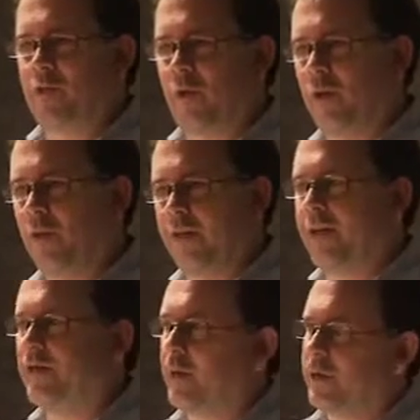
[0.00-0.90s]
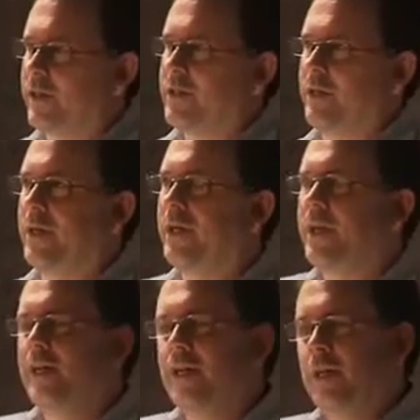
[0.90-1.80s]
you want to hold on to it.
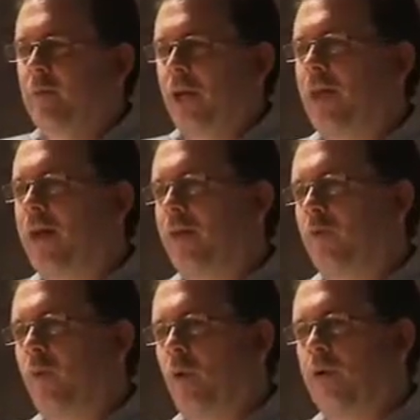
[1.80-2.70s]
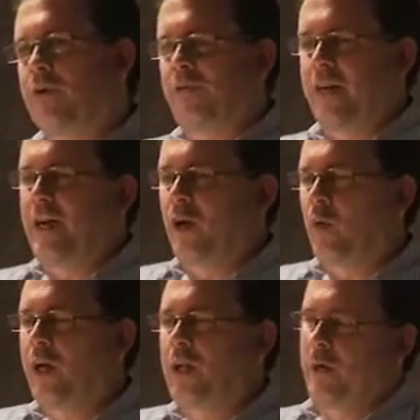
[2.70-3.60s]
But a lot of the reporters find out
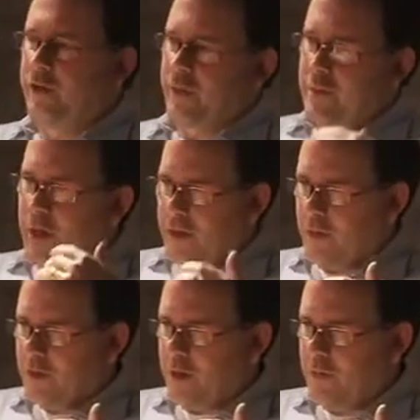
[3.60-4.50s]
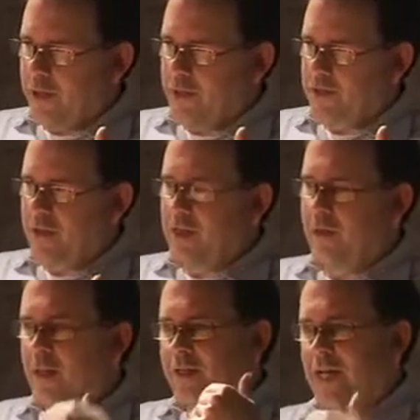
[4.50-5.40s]
quickly when their email goes up on the site
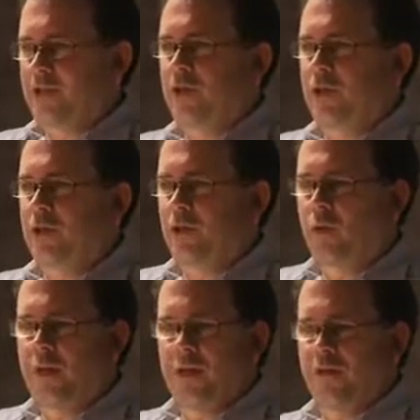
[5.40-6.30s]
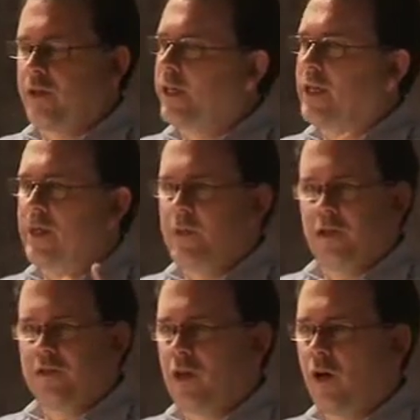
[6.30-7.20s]
attached to a story, they start getting
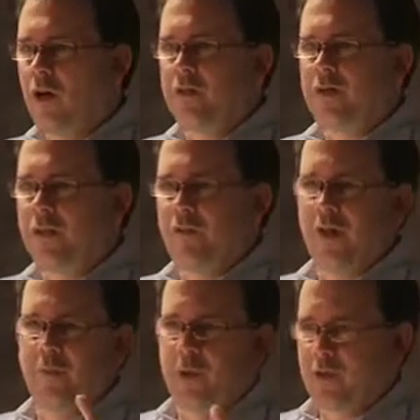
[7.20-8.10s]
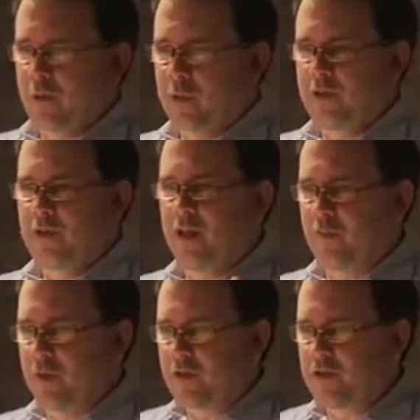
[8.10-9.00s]
emails and calls that develop new sources, help
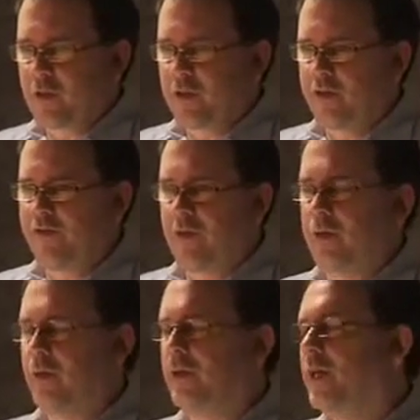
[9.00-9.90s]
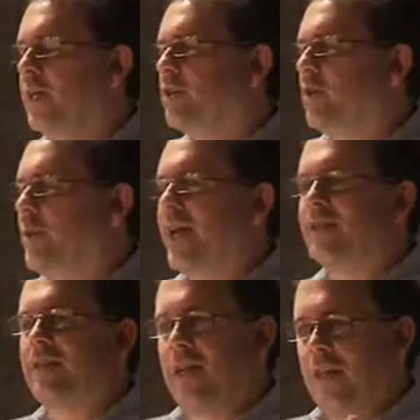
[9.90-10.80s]
move the story forward. So, I mean,
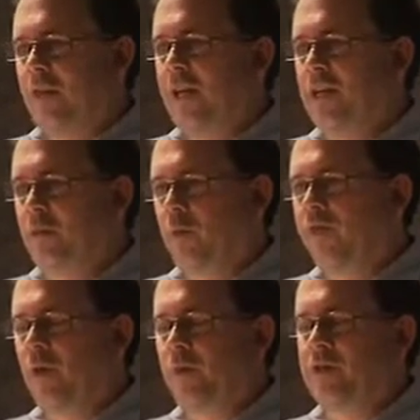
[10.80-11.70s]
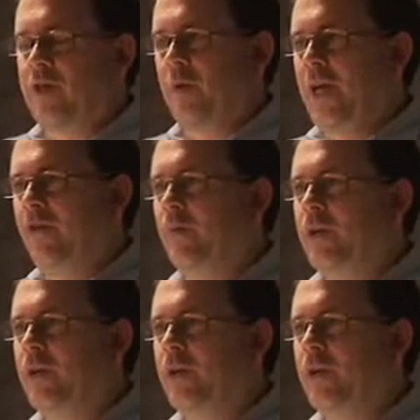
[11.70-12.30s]
that's the kind of engagement we're focused on. We have